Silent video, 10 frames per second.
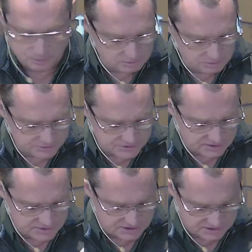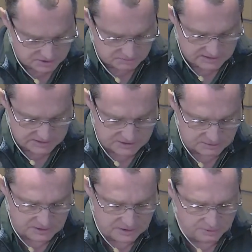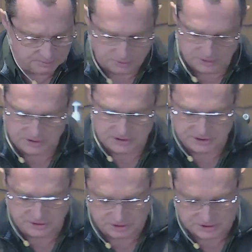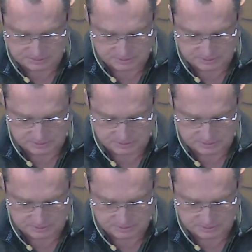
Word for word: But Paul also says to us that when you preach this